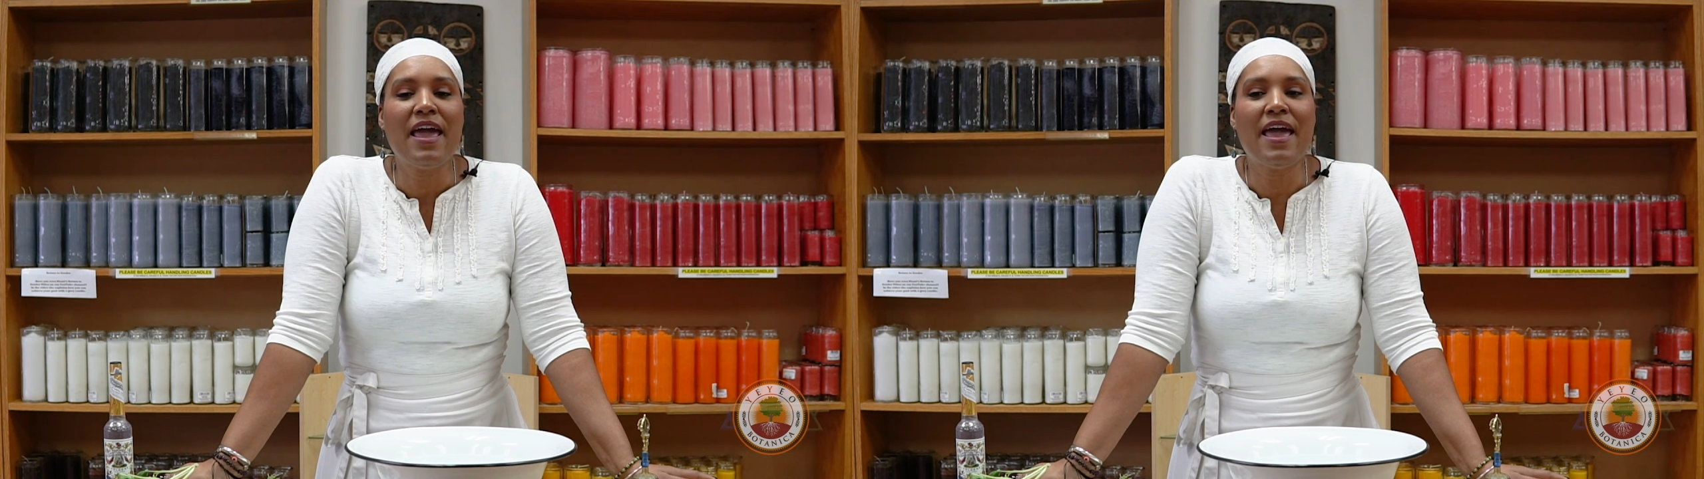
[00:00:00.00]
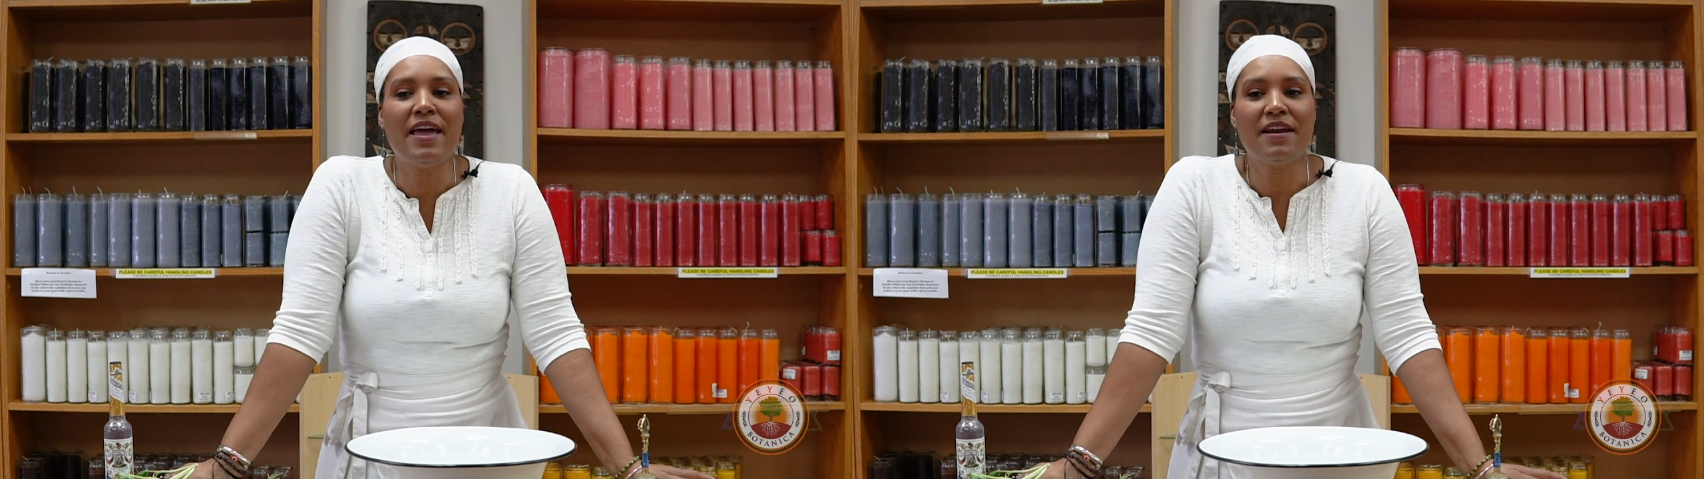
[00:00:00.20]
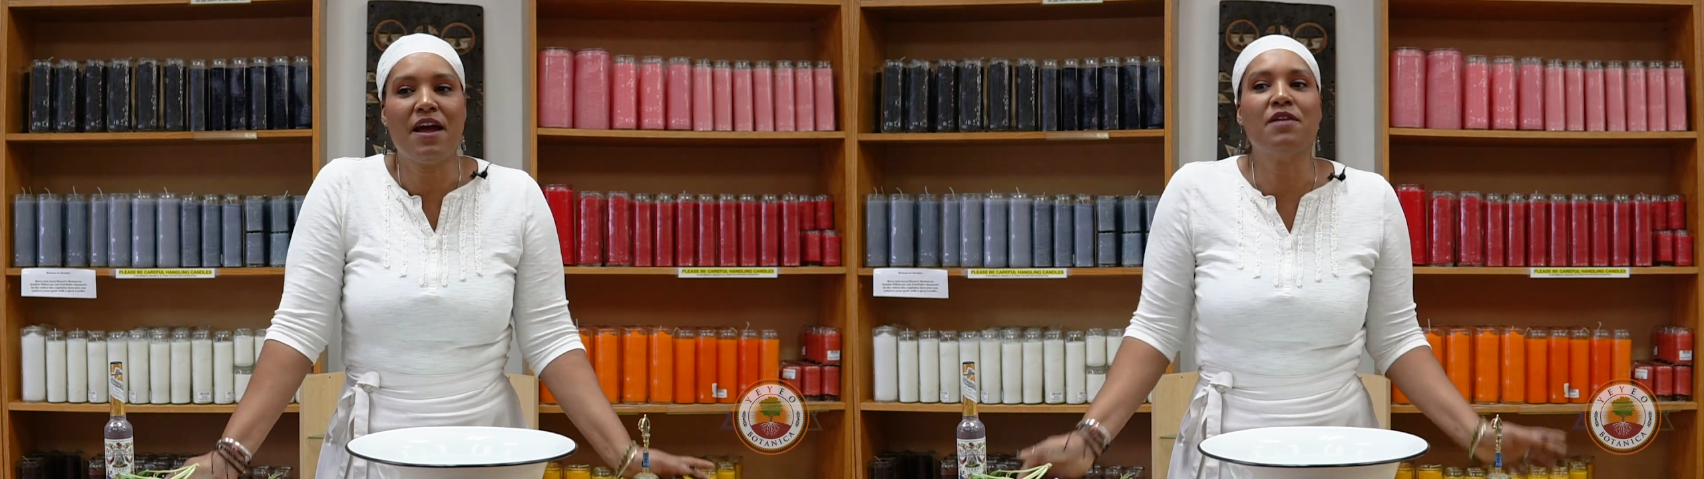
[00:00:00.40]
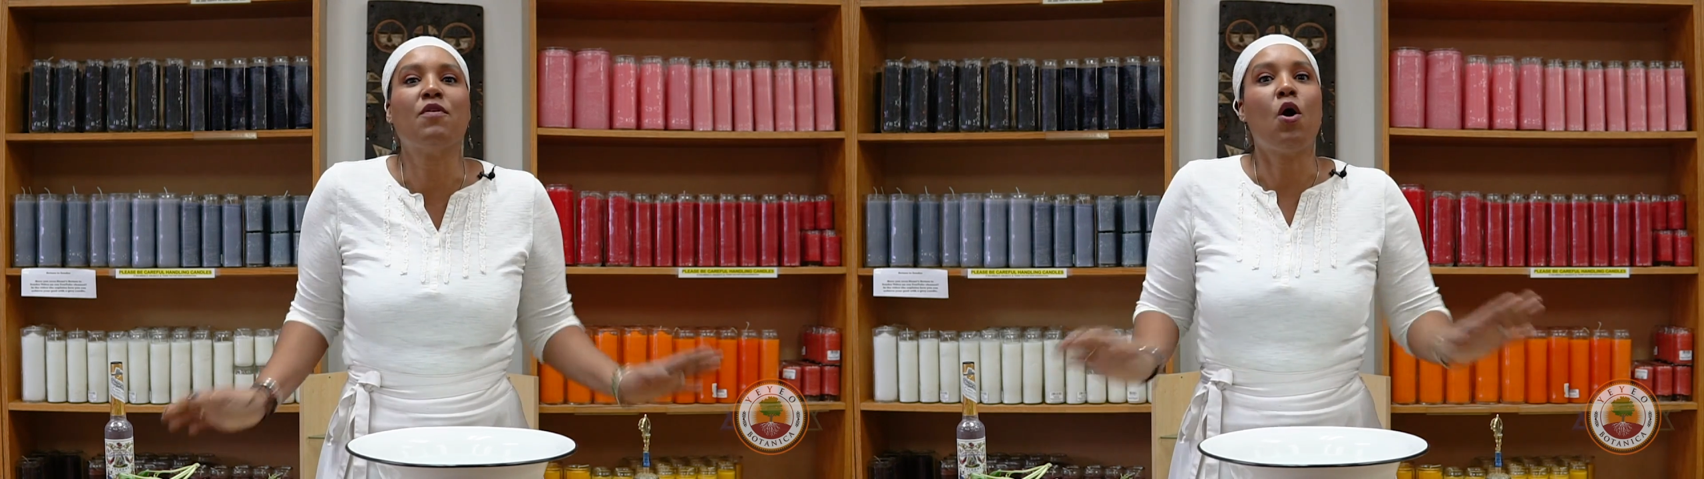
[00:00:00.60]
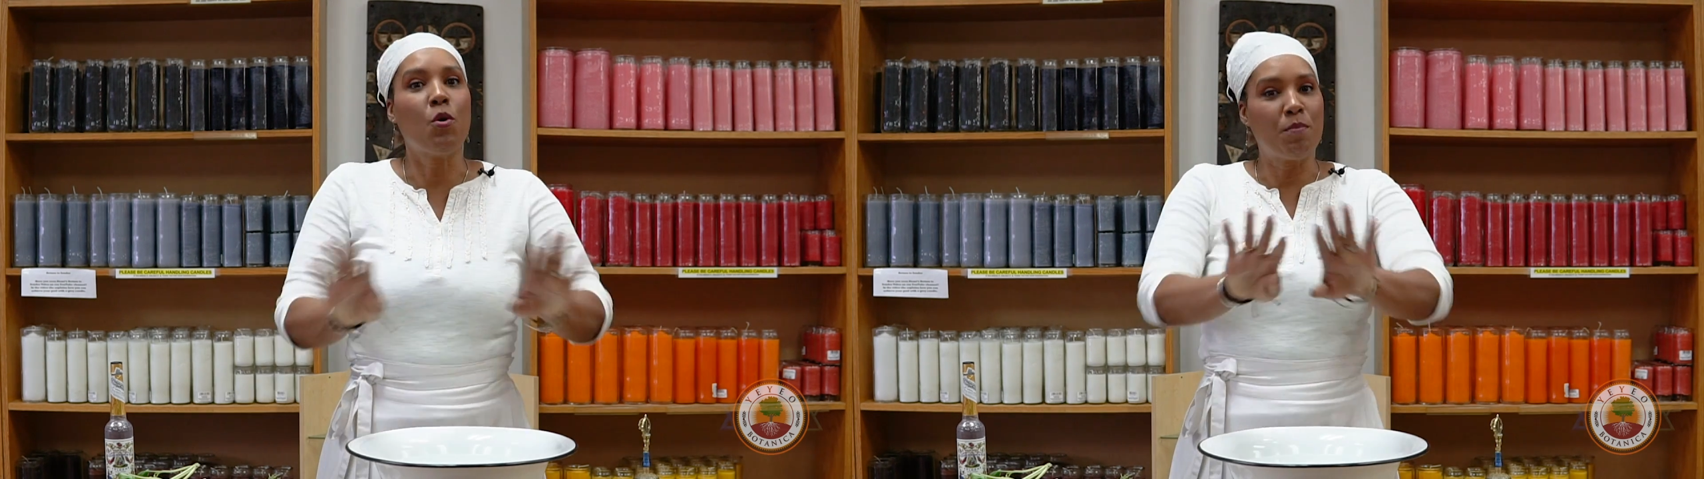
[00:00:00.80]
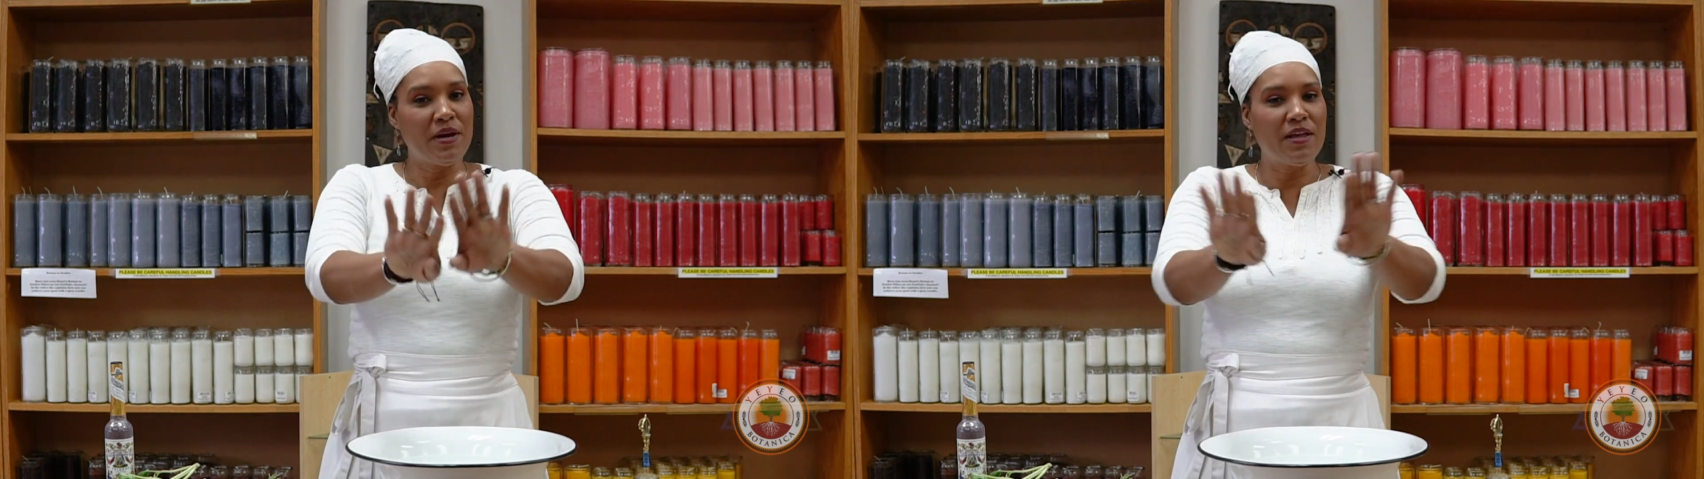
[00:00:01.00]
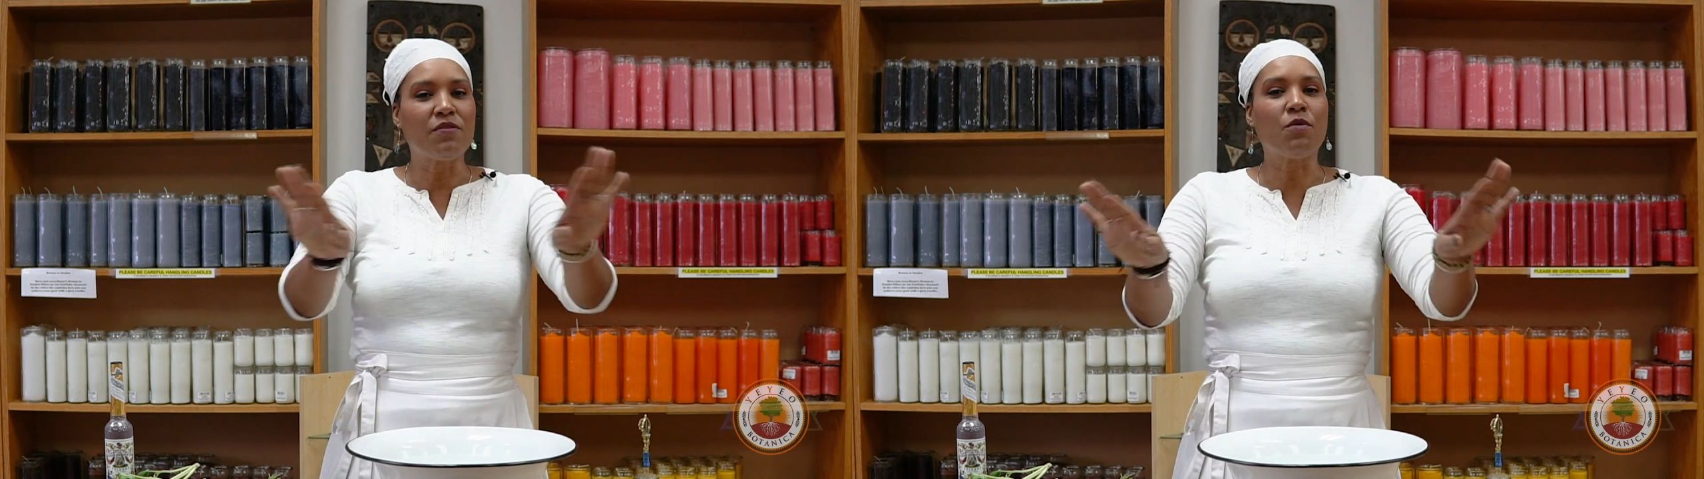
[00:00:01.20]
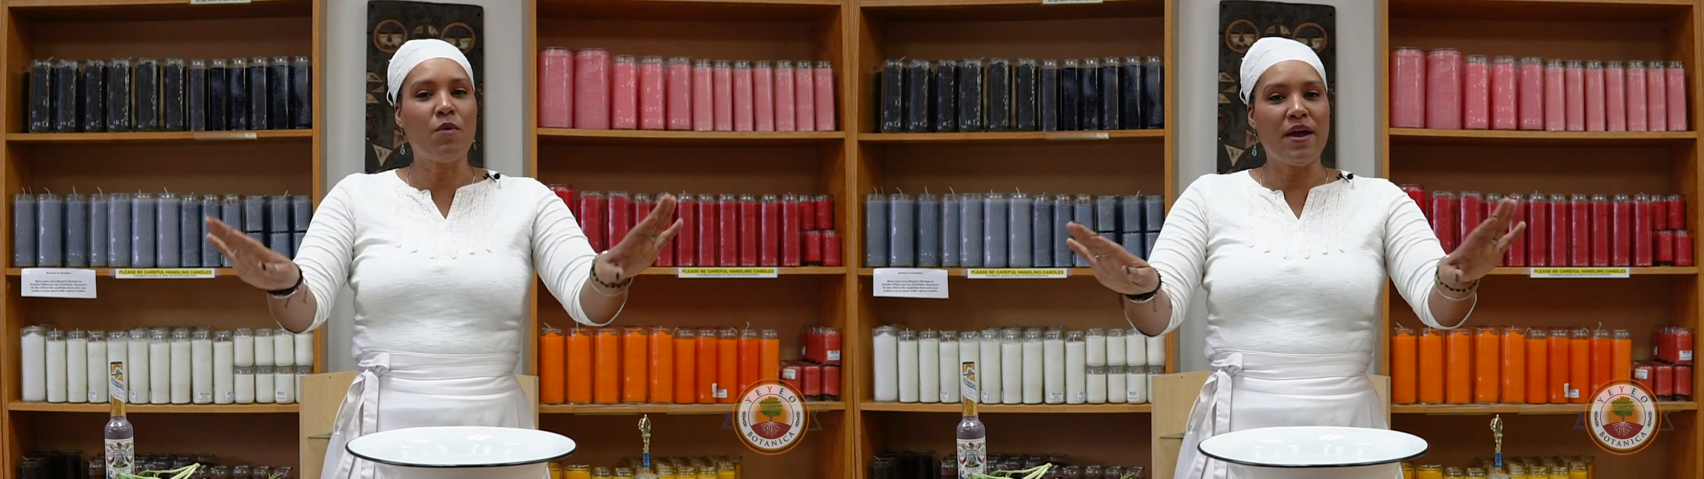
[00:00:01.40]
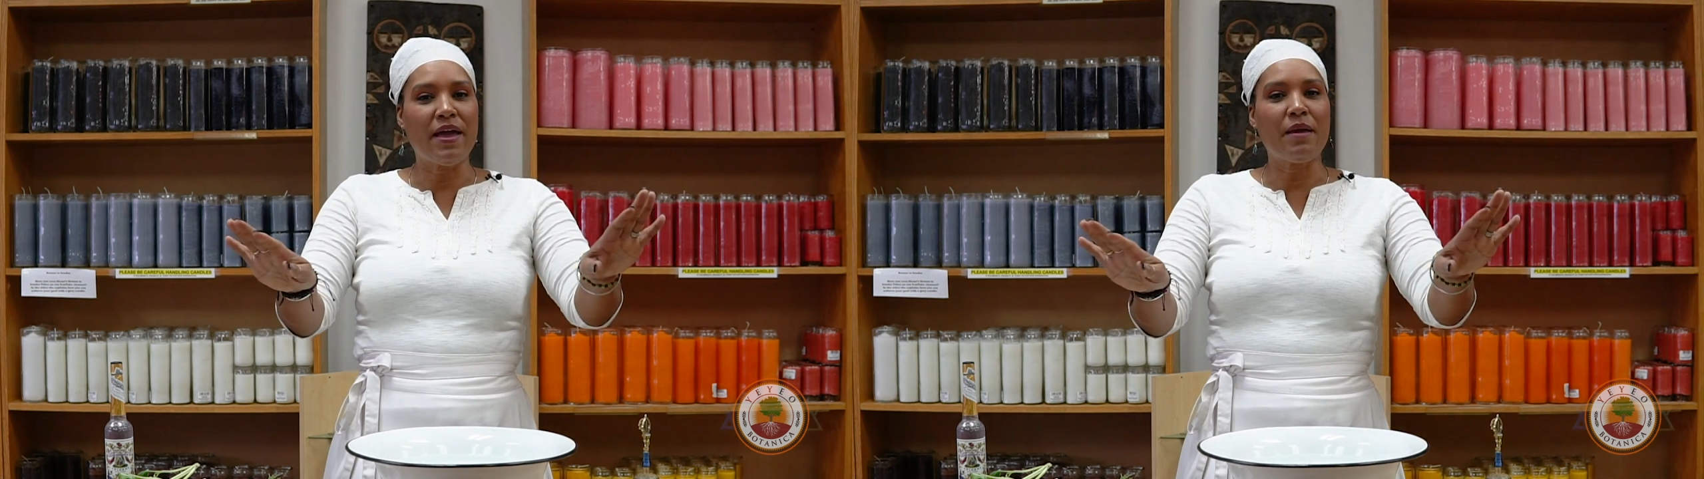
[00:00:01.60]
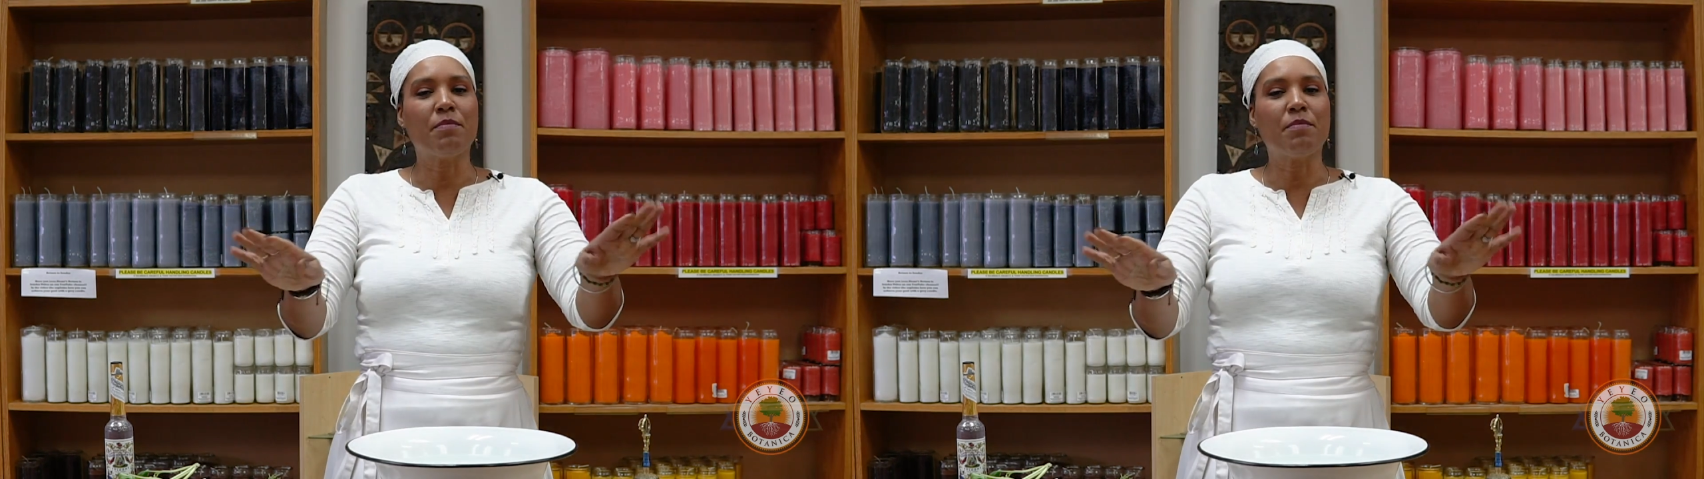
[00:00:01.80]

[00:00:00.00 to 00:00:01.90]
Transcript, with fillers: and kind of opening the way,